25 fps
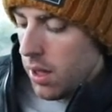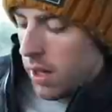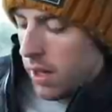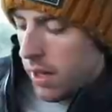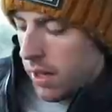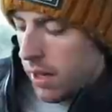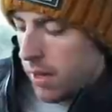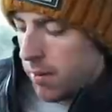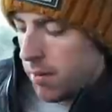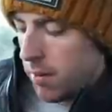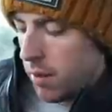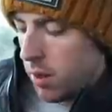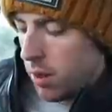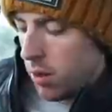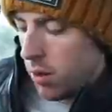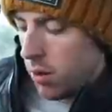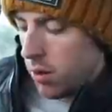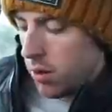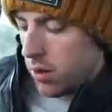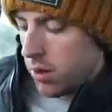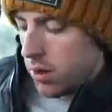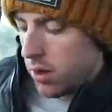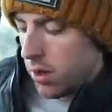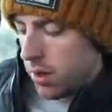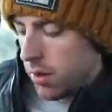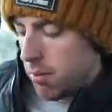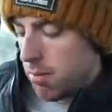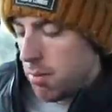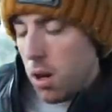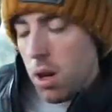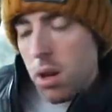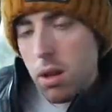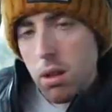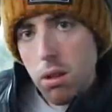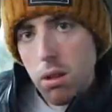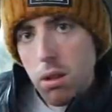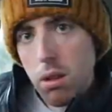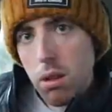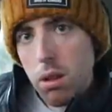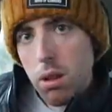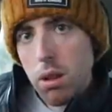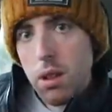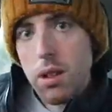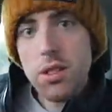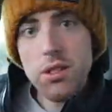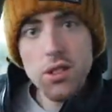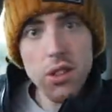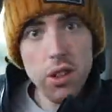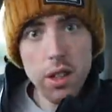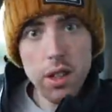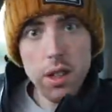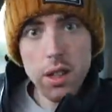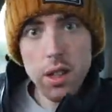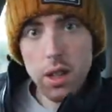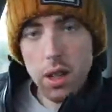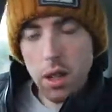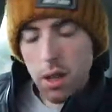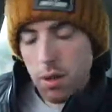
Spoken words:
alongside Muckle Cycling